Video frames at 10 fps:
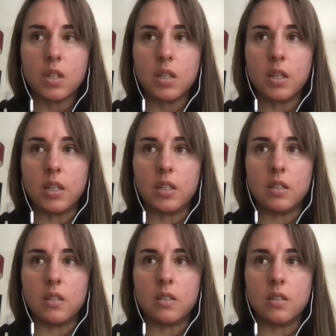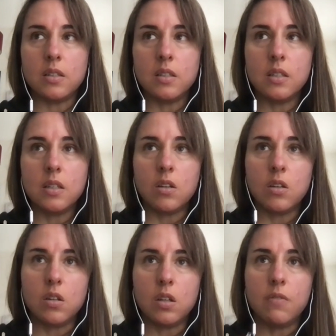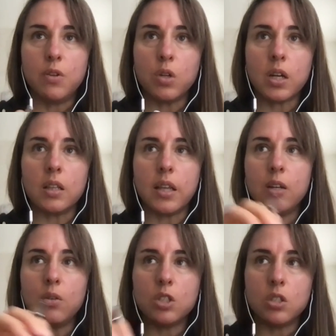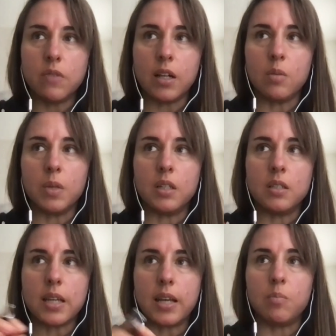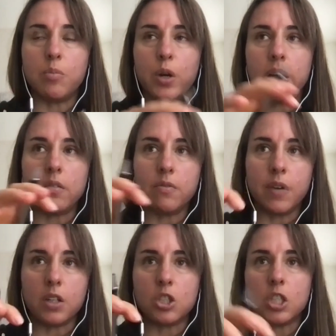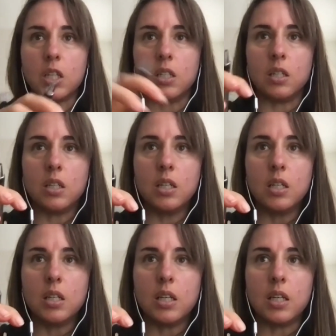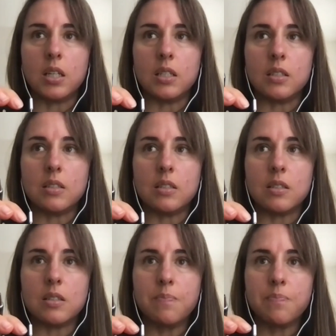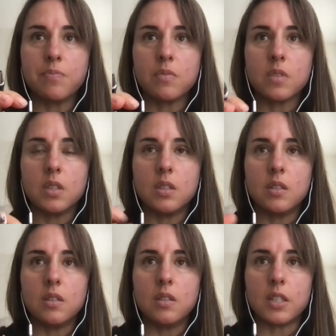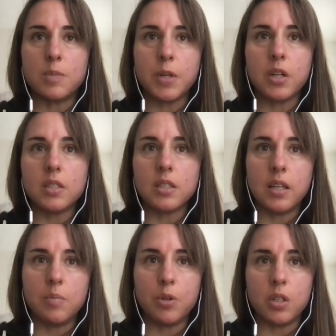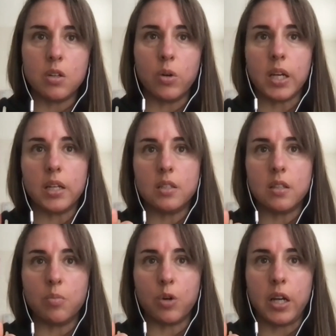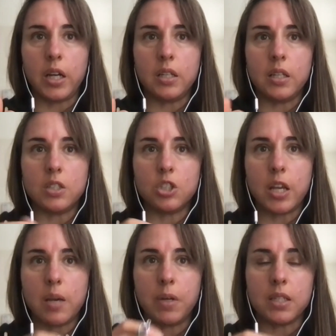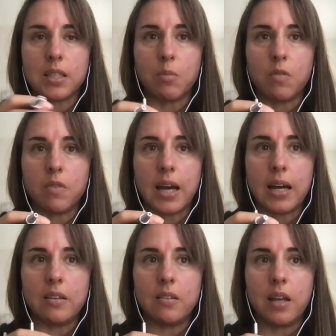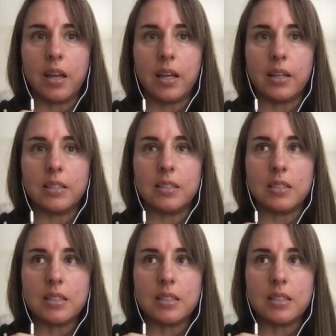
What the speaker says: if you look at language development and brain function, it is experience and input going into the brain is shaping some of that. And